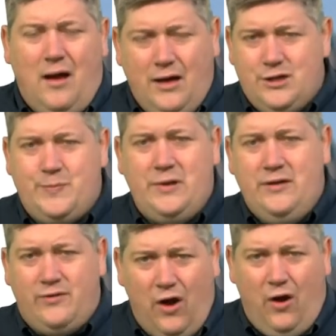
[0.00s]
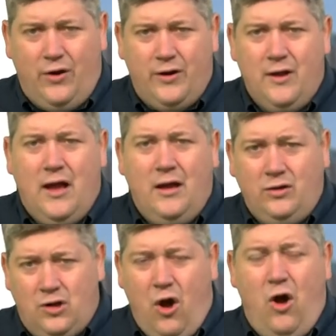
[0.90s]
I just believe God,
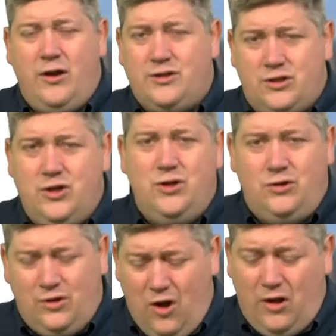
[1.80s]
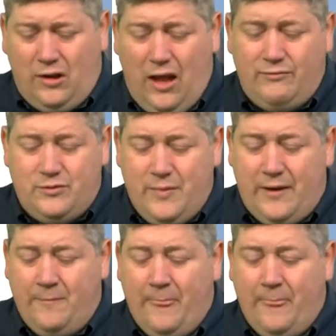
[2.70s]
and God is good. God loves me.